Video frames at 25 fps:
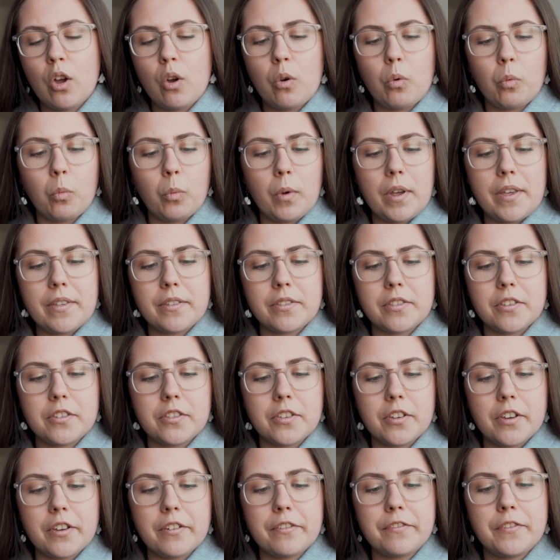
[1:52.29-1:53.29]
with
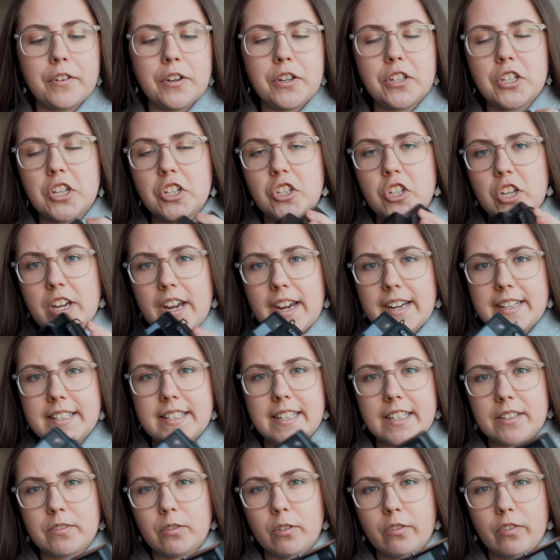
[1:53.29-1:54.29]
the Fuji
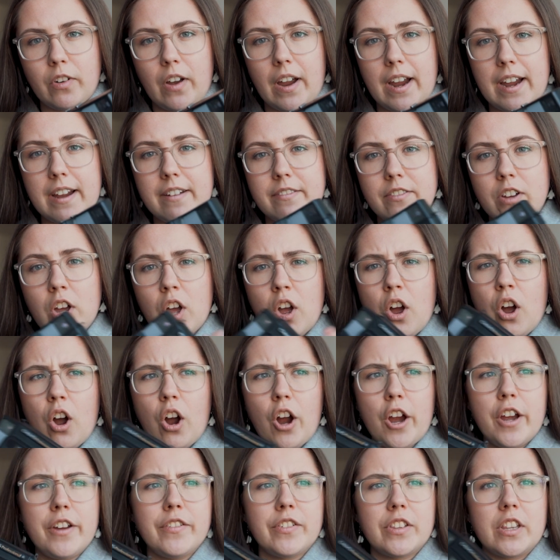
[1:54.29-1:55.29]
GA645
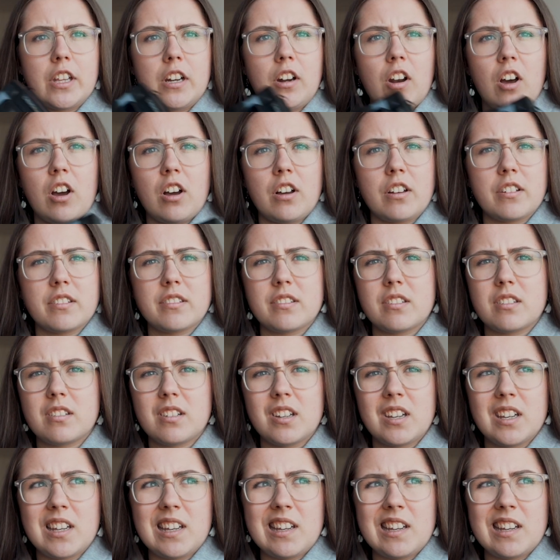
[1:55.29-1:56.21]
over the last